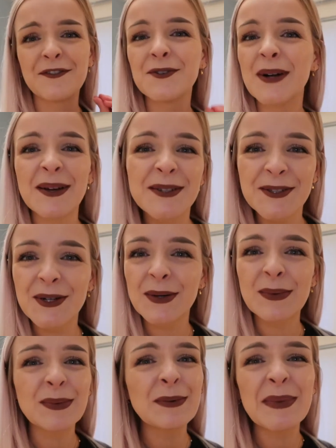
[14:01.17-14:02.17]
full house
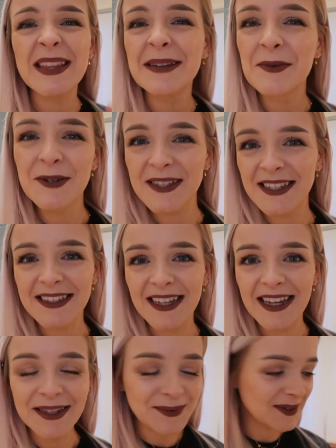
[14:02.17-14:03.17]
tour will be the most
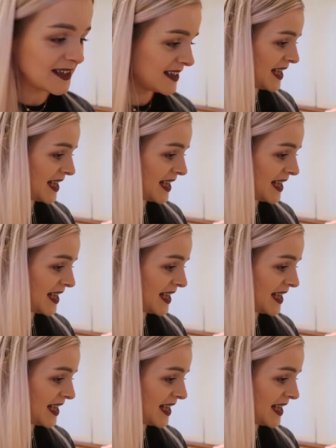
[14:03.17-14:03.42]
exciting one